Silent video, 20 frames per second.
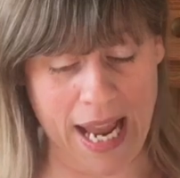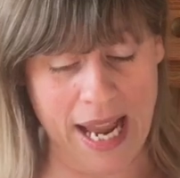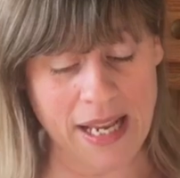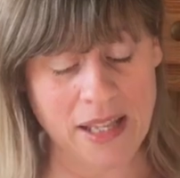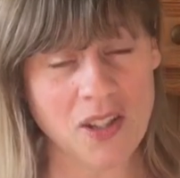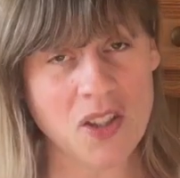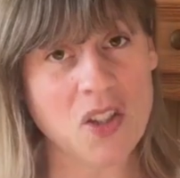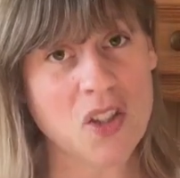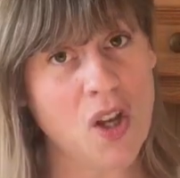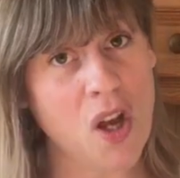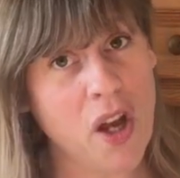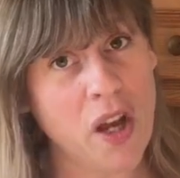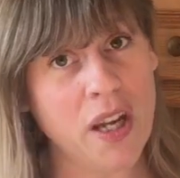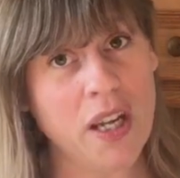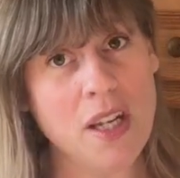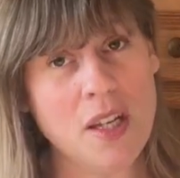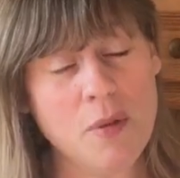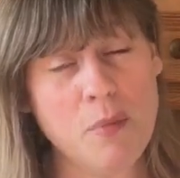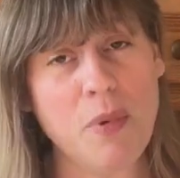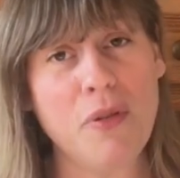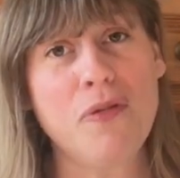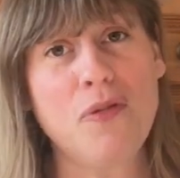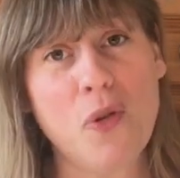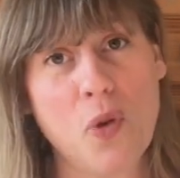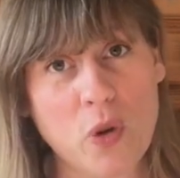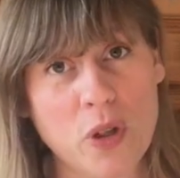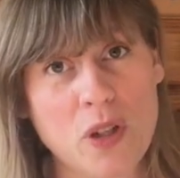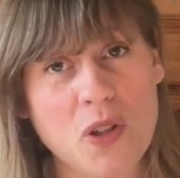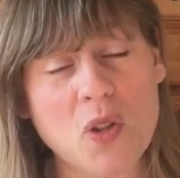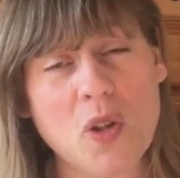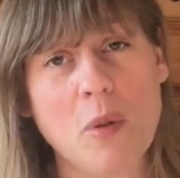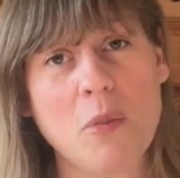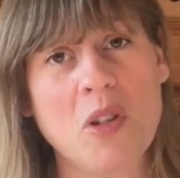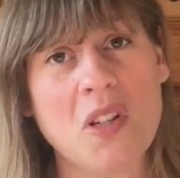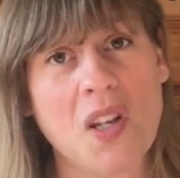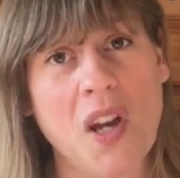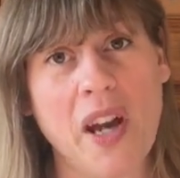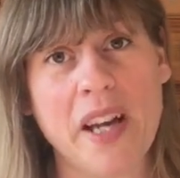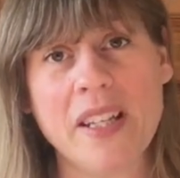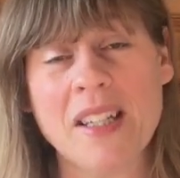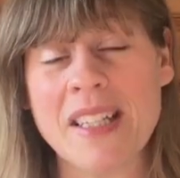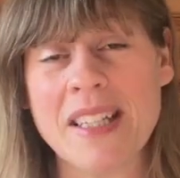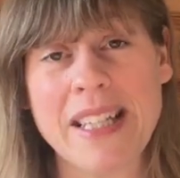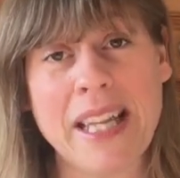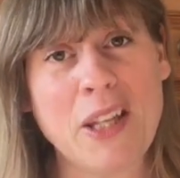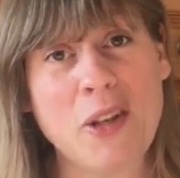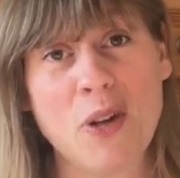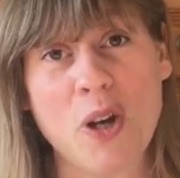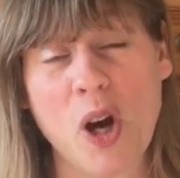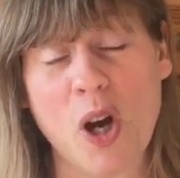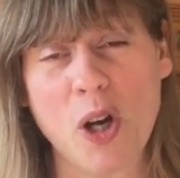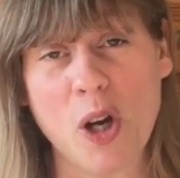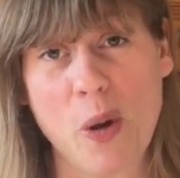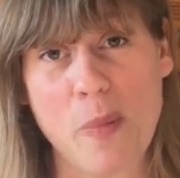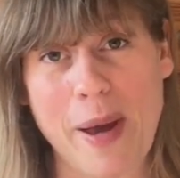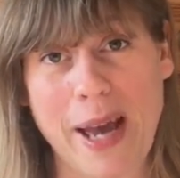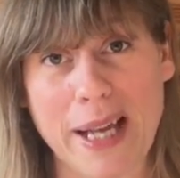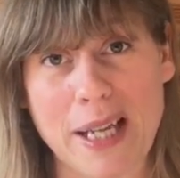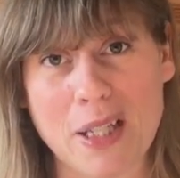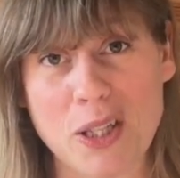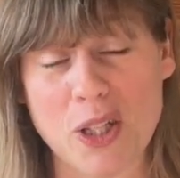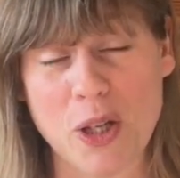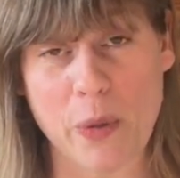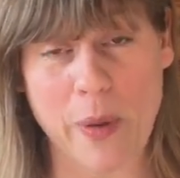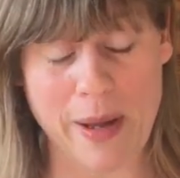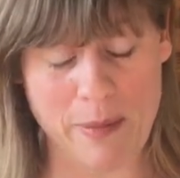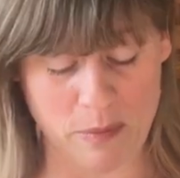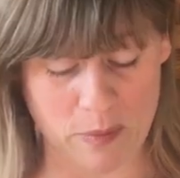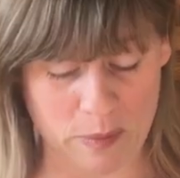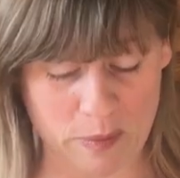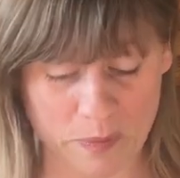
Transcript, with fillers: inside before you up the sides because then you can't go back and do it.